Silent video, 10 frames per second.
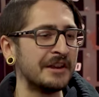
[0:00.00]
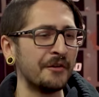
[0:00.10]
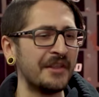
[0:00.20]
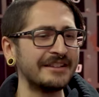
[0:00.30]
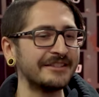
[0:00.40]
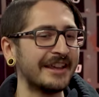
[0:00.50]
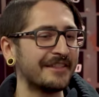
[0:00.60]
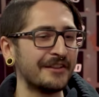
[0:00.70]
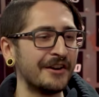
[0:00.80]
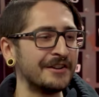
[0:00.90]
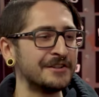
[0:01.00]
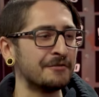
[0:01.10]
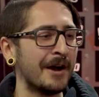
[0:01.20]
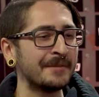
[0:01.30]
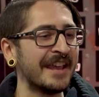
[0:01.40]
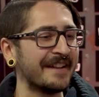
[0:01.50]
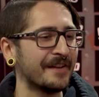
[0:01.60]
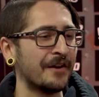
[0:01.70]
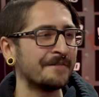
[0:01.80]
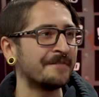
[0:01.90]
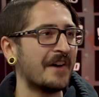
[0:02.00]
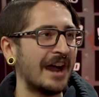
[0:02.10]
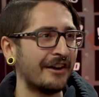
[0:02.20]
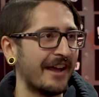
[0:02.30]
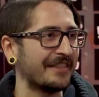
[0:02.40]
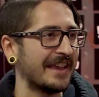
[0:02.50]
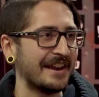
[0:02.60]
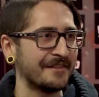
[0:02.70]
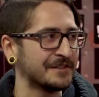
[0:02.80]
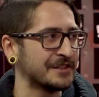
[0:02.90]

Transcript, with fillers: you know, they lit their drum kits on fire at the end of